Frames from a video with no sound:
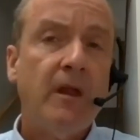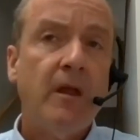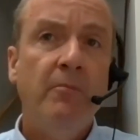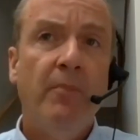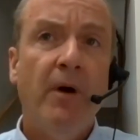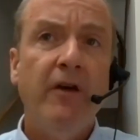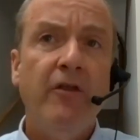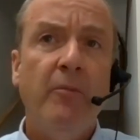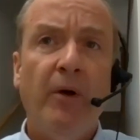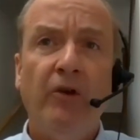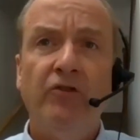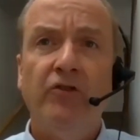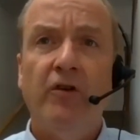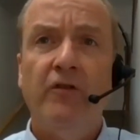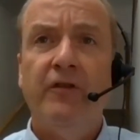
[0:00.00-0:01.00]
by the
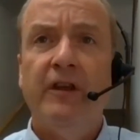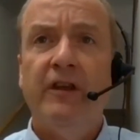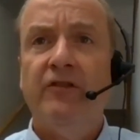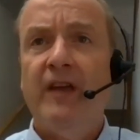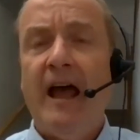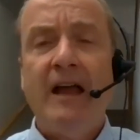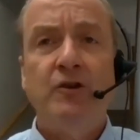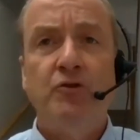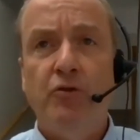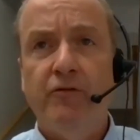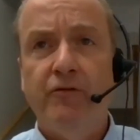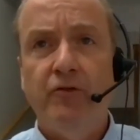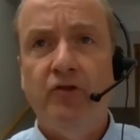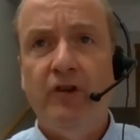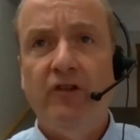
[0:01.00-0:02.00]
Post Office and or
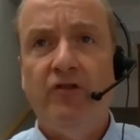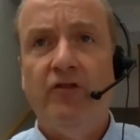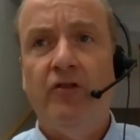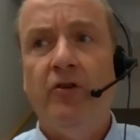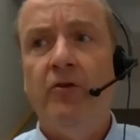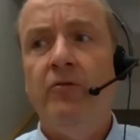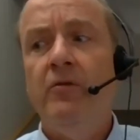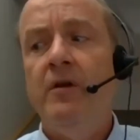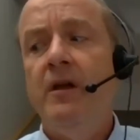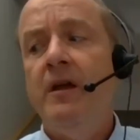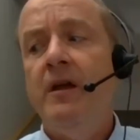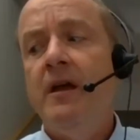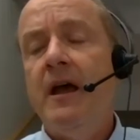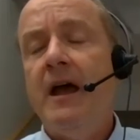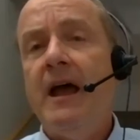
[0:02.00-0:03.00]
Fujitsu
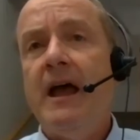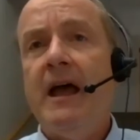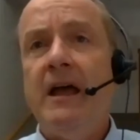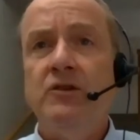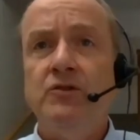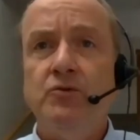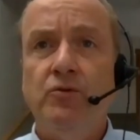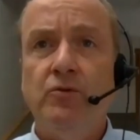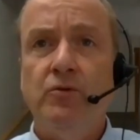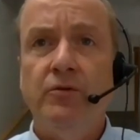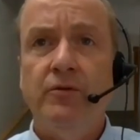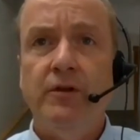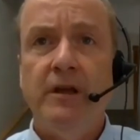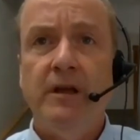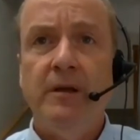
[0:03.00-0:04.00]
and all
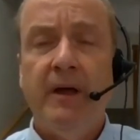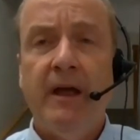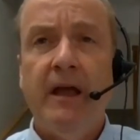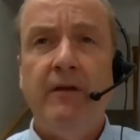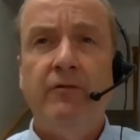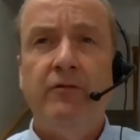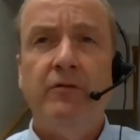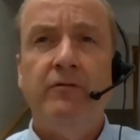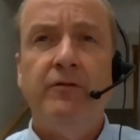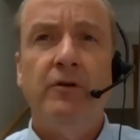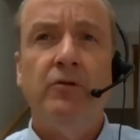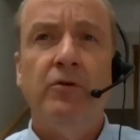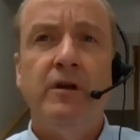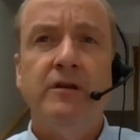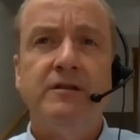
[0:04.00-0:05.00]
the behaviour of the
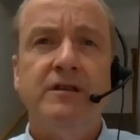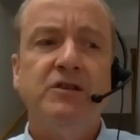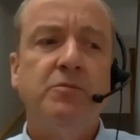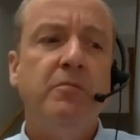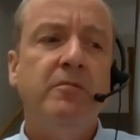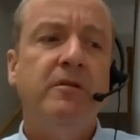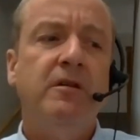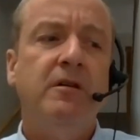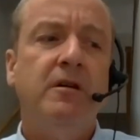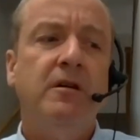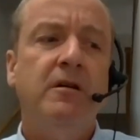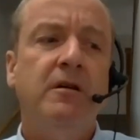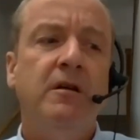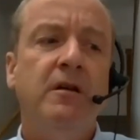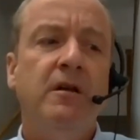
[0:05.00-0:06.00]
lawyers. That's probably
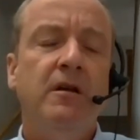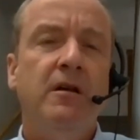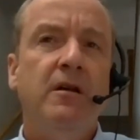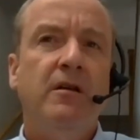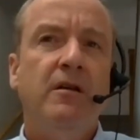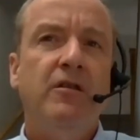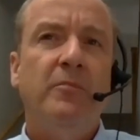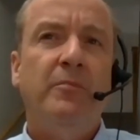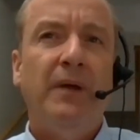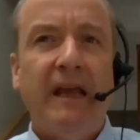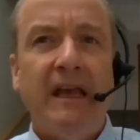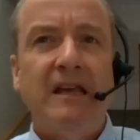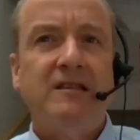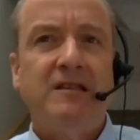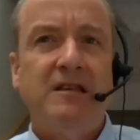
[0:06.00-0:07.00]
the
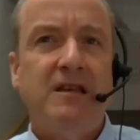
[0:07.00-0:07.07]
biggest